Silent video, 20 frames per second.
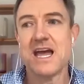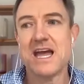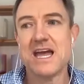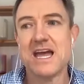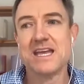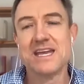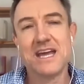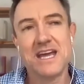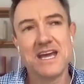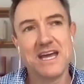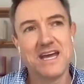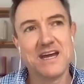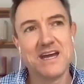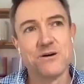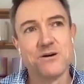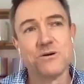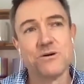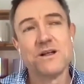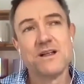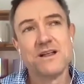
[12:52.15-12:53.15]
and
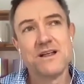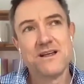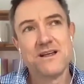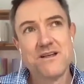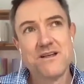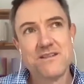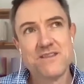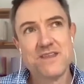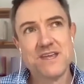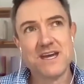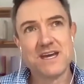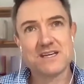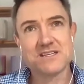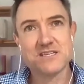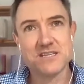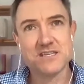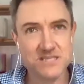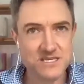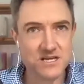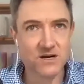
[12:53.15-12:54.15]
how the
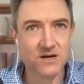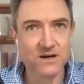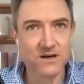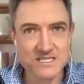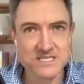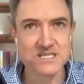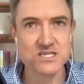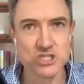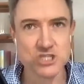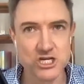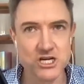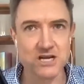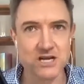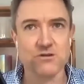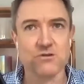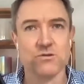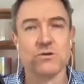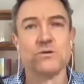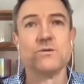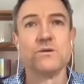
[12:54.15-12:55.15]
exercise in
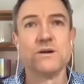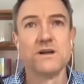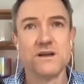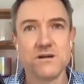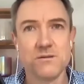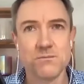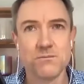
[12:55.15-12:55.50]
general